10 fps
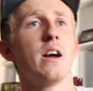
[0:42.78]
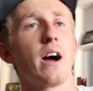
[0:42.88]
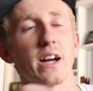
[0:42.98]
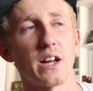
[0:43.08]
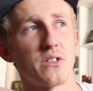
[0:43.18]

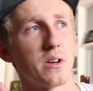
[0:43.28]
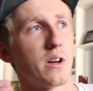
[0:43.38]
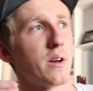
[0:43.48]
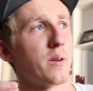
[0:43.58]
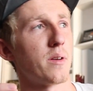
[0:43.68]
I got
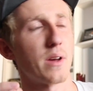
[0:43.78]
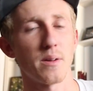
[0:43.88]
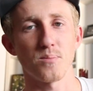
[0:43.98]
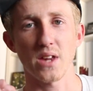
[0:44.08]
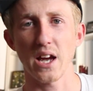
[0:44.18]
the
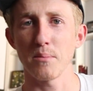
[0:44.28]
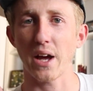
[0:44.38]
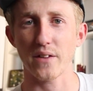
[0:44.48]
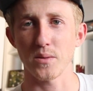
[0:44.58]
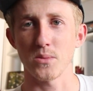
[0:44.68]
head
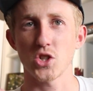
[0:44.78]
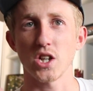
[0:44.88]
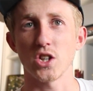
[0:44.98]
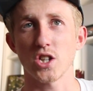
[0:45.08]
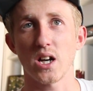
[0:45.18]
back from the
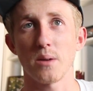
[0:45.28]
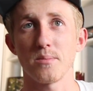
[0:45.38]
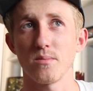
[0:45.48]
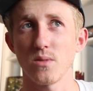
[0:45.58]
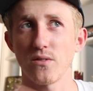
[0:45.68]
machine shop
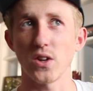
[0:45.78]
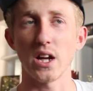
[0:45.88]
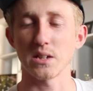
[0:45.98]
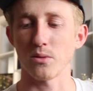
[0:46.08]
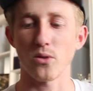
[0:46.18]
a few
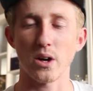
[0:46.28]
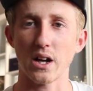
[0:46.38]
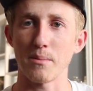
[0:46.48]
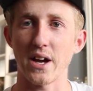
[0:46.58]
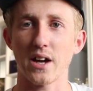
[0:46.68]
days before I
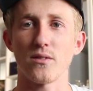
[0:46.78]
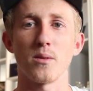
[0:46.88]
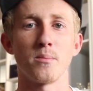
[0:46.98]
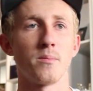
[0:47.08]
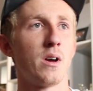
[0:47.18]
got back
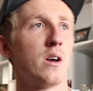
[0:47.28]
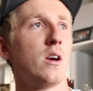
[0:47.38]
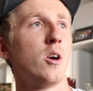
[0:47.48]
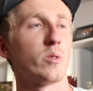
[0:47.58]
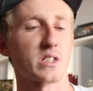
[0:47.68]
from
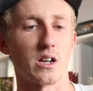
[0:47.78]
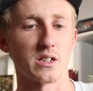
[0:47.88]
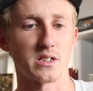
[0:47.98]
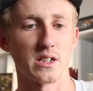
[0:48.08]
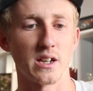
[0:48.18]

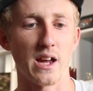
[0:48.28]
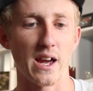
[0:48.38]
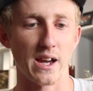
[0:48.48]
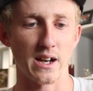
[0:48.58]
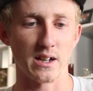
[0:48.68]
Wisconsin,
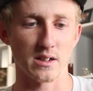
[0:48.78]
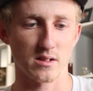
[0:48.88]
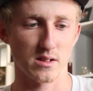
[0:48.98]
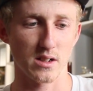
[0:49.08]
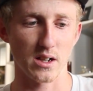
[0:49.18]
and
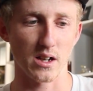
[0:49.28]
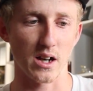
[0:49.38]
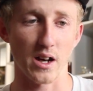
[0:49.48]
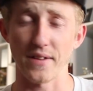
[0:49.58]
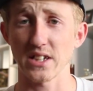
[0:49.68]

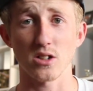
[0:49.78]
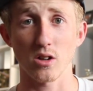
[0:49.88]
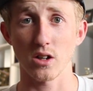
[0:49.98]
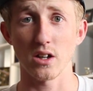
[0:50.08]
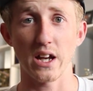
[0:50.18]
that's
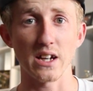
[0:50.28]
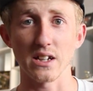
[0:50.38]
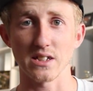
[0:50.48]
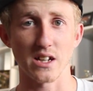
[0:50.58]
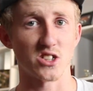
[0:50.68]
all good.
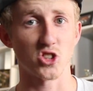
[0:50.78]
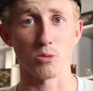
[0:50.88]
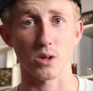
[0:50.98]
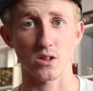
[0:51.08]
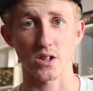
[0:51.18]
AD said it's
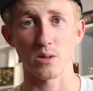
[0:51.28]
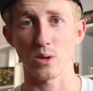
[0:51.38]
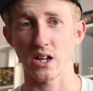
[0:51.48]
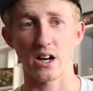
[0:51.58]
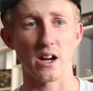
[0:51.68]
super clean.
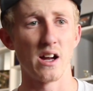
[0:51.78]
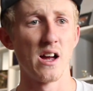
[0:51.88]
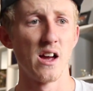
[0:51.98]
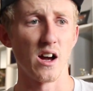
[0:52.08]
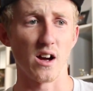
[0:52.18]
We got
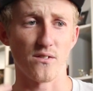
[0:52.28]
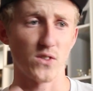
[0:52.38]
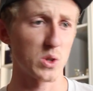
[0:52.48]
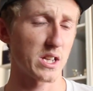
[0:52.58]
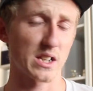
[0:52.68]
a
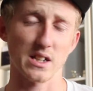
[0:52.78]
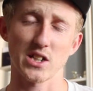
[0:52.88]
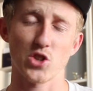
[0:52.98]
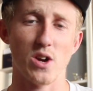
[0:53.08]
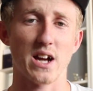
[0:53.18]
few things
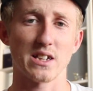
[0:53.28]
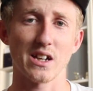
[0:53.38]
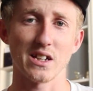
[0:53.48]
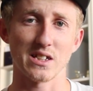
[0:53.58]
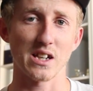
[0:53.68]

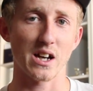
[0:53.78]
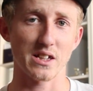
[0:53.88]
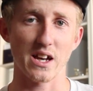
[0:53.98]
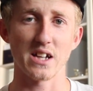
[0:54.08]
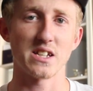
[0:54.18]
extracted because he
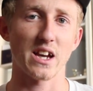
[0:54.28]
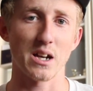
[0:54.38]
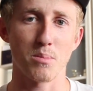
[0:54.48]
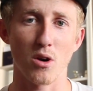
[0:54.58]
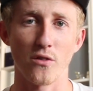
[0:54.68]
got the head taken
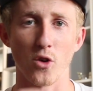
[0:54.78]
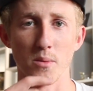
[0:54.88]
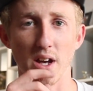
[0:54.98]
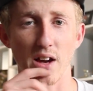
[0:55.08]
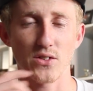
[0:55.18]
apart for
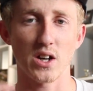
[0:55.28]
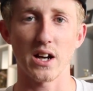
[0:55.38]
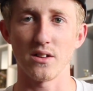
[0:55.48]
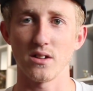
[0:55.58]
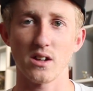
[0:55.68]
me after
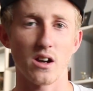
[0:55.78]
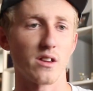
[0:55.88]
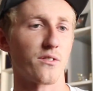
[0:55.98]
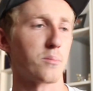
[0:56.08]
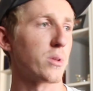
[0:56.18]
I
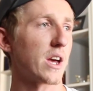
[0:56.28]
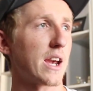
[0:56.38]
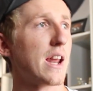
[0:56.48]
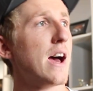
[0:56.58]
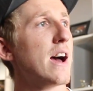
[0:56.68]
got on the
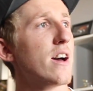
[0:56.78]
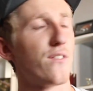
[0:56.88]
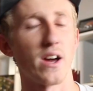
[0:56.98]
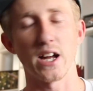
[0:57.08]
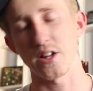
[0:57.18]
plane.
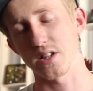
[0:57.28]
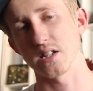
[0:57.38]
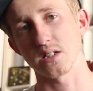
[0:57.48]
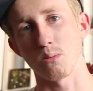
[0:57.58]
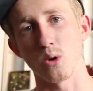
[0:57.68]
Found out
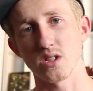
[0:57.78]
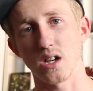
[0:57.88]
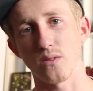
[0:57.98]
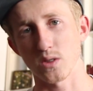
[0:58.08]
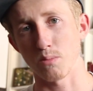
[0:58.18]
that some more
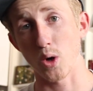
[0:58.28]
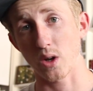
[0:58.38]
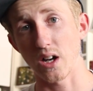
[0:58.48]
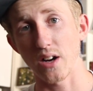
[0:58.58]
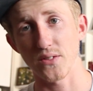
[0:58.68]
stuff was
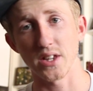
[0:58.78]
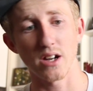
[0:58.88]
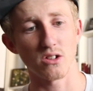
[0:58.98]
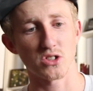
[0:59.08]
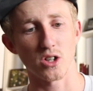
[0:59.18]
broken off in
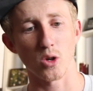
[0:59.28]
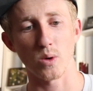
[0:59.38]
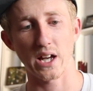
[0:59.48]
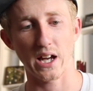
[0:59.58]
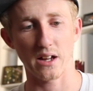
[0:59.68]
there, so
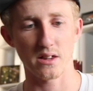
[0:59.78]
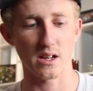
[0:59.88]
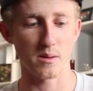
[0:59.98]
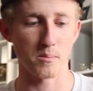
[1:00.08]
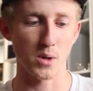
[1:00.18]
we had
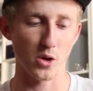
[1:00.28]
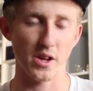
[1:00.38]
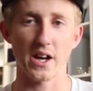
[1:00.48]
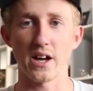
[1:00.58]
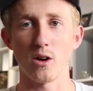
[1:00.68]
them mill
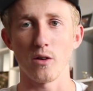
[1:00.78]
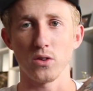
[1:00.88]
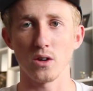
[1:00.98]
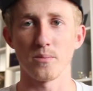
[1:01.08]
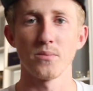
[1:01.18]
the head
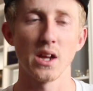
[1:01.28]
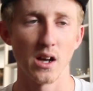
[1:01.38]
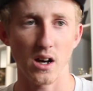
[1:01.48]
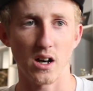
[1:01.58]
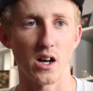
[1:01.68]
over
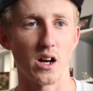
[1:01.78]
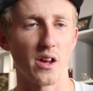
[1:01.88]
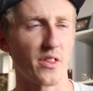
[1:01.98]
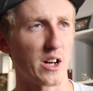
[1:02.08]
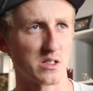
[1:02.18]

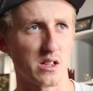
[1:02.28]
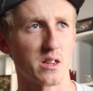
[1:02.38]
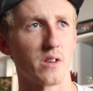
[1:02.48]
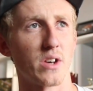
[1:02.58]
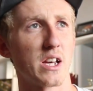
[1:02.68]
a
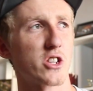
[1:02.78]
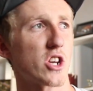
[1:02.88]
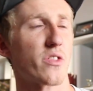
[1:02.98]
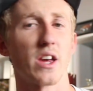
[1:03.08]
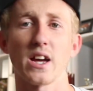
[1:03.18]
thousandth of an
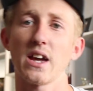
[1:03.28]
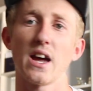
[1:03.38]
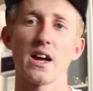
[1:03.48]
inch, I think,